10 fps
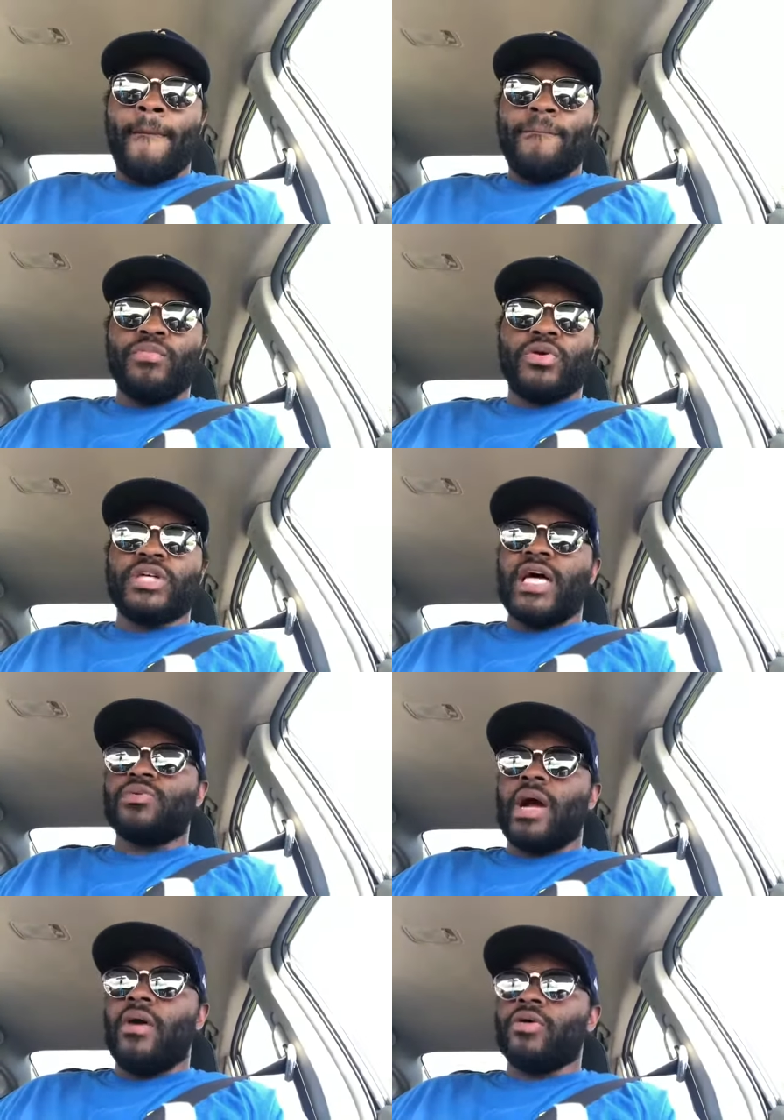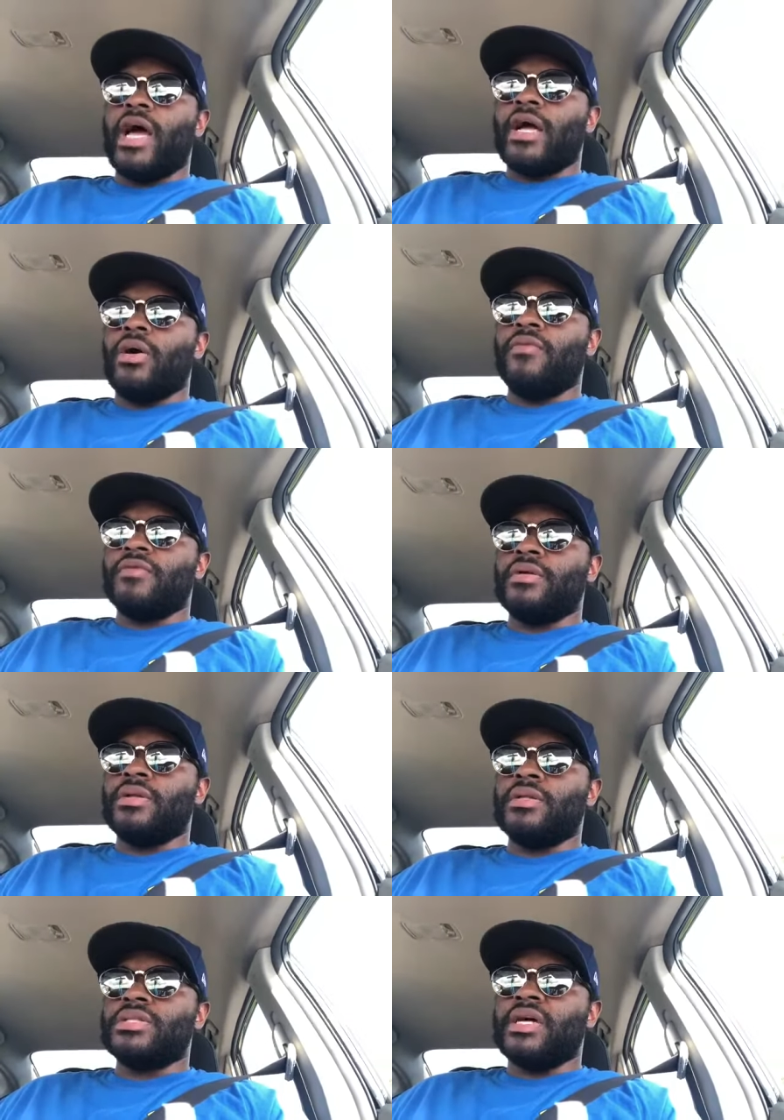those guys were out or had COVID
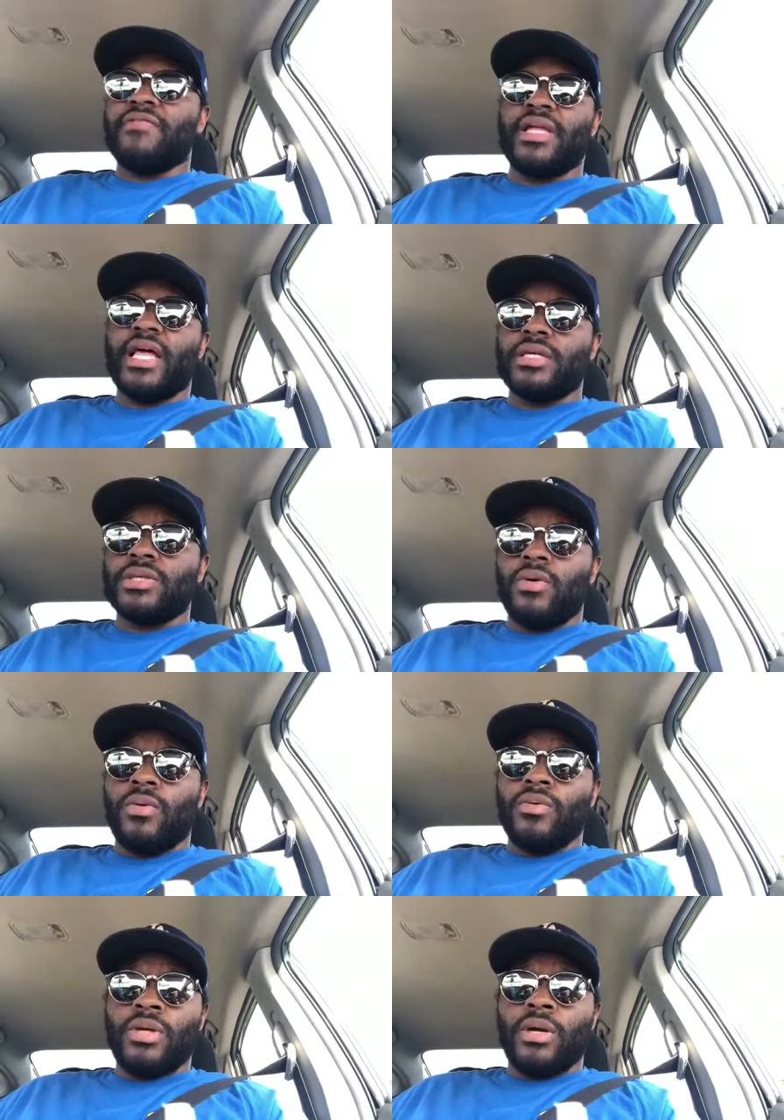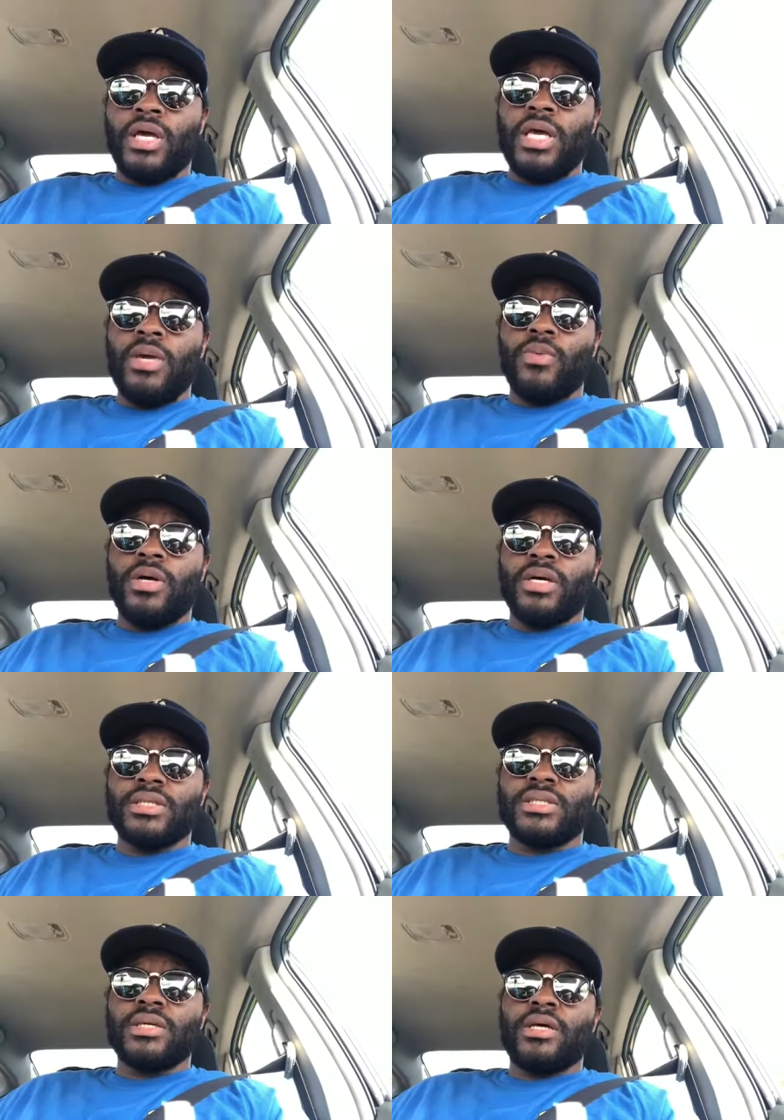and stuff like that. So you know, he
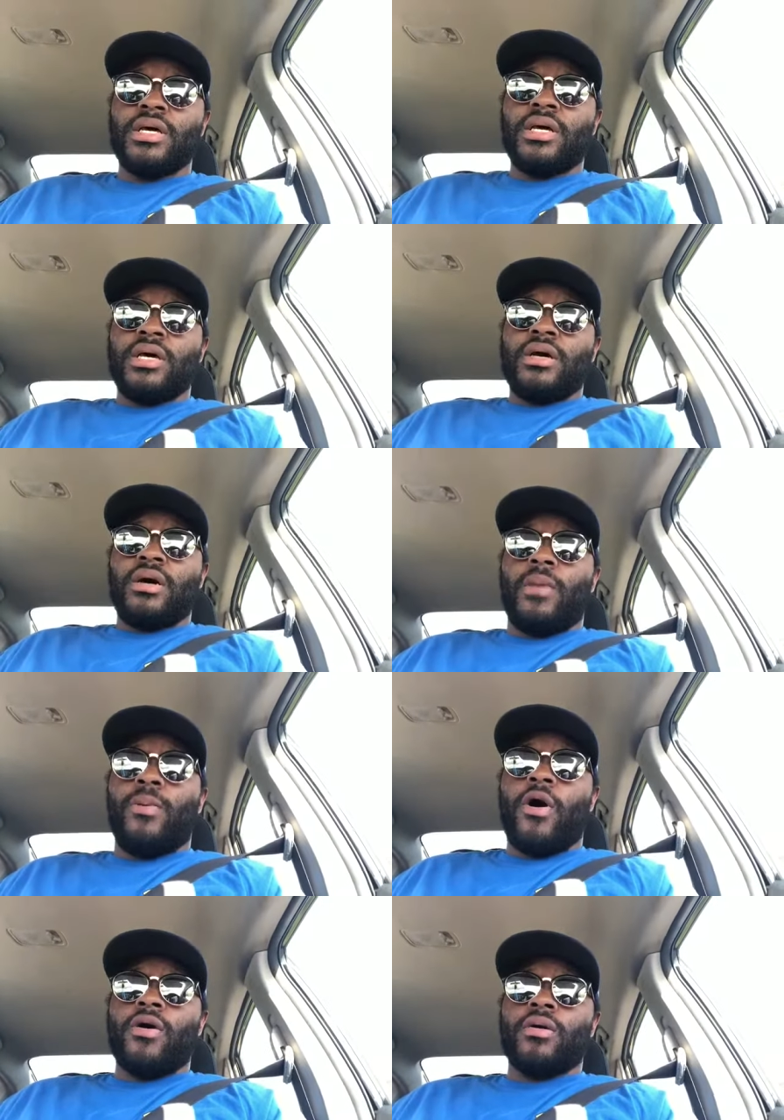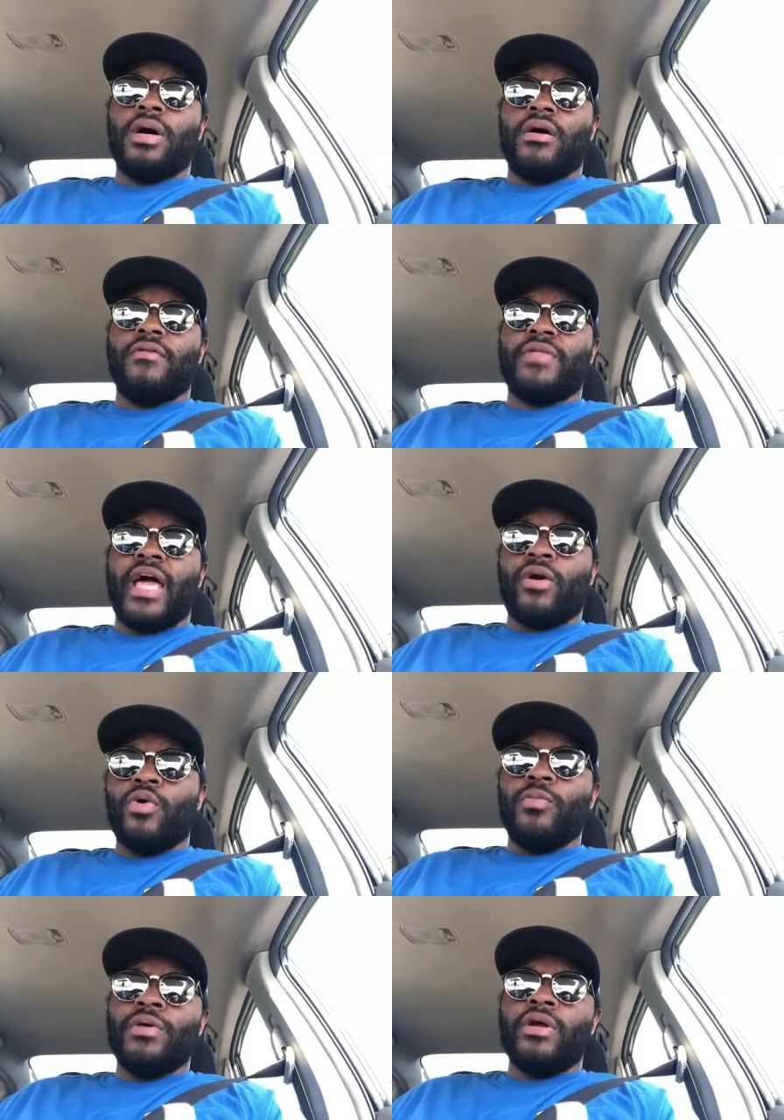was a part of that
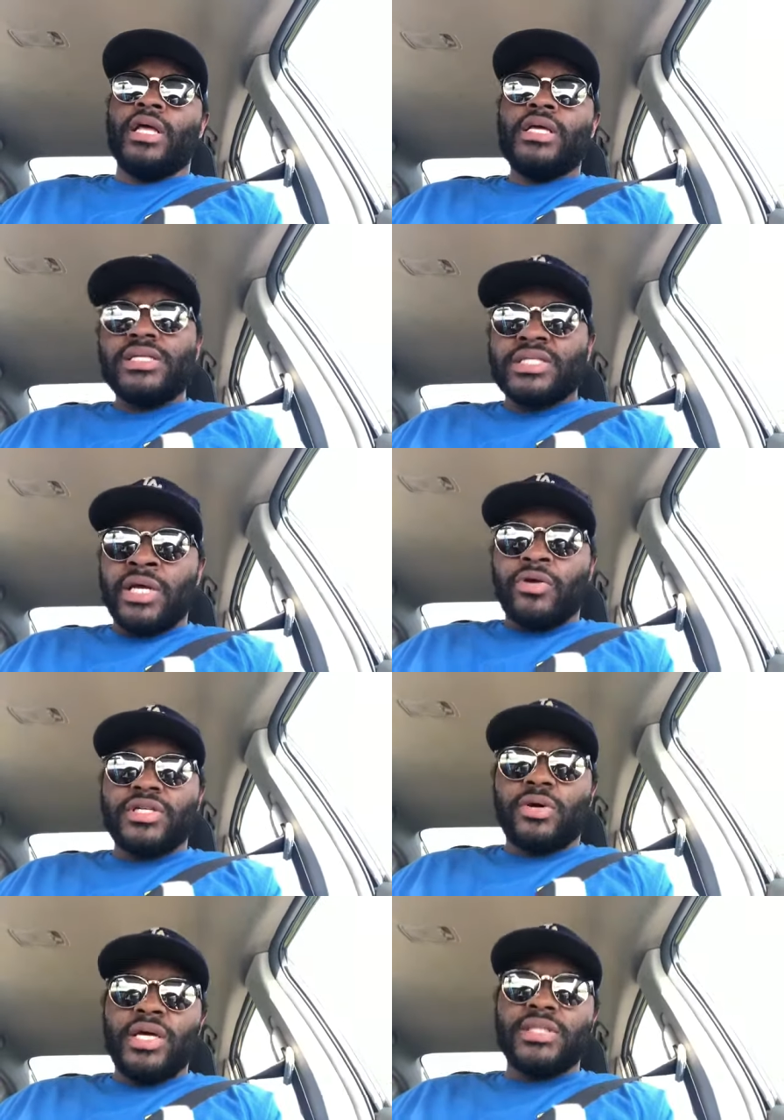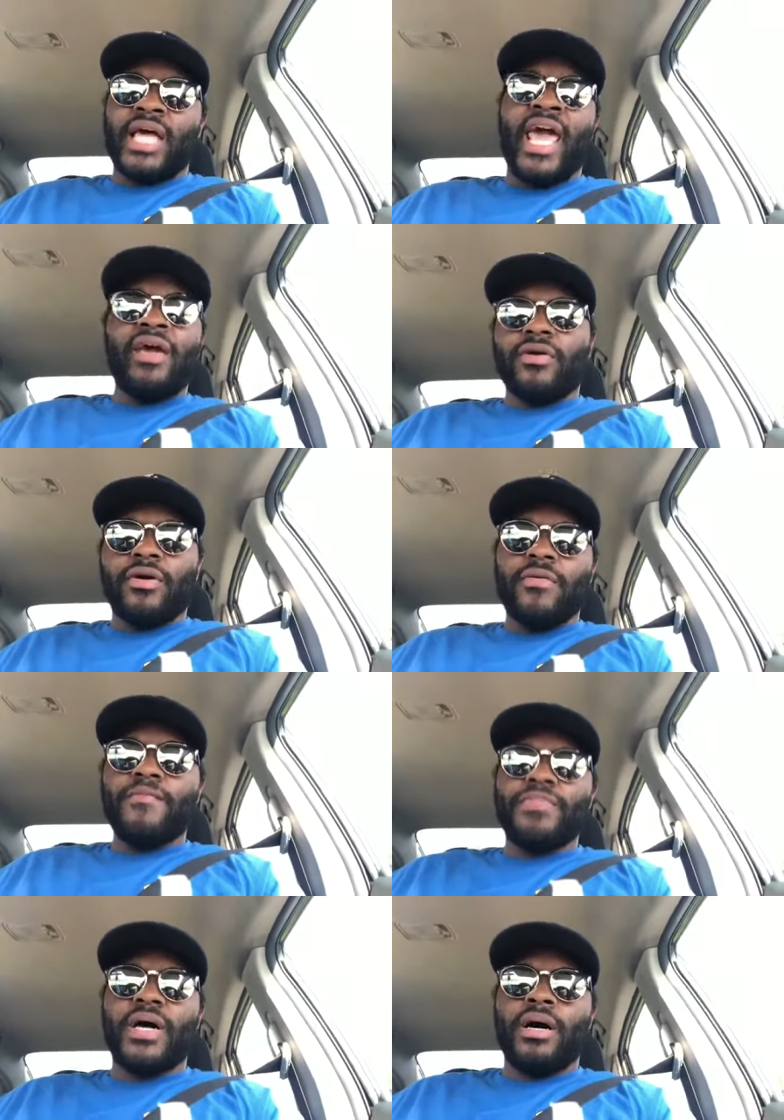group. You know, he's the center, so he's the anchor.
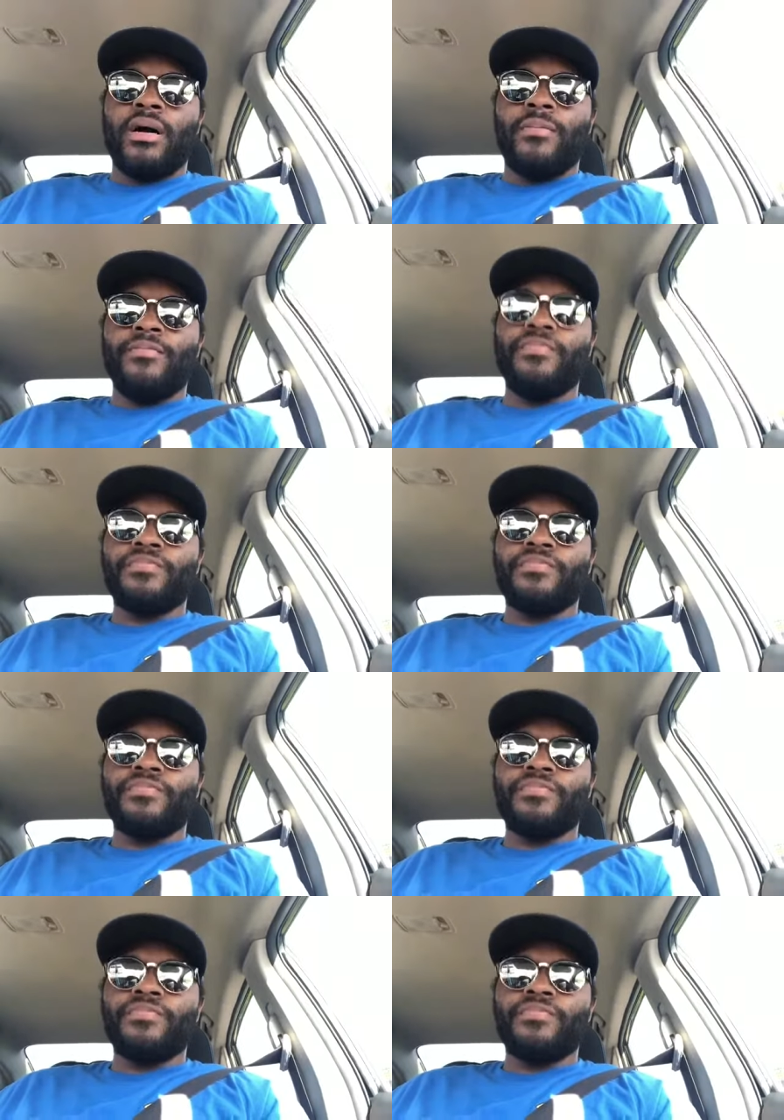Um,